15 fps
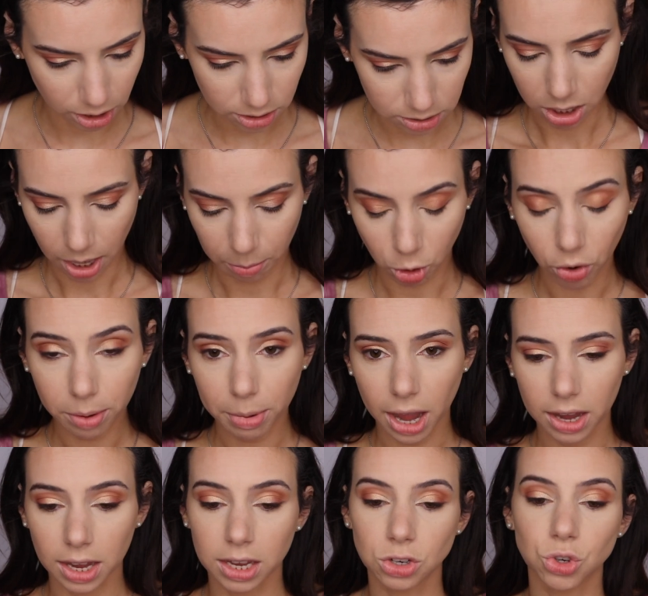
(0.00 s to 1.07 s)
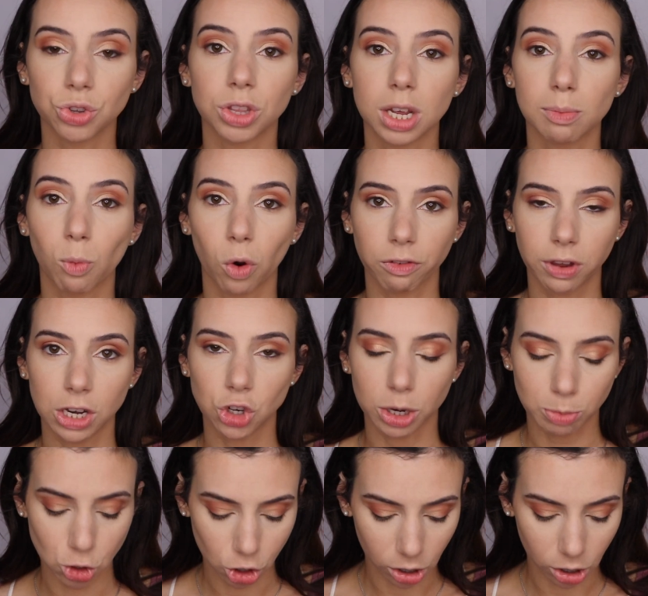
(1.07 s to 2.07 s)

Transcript: next? I'm going back into the Morphe James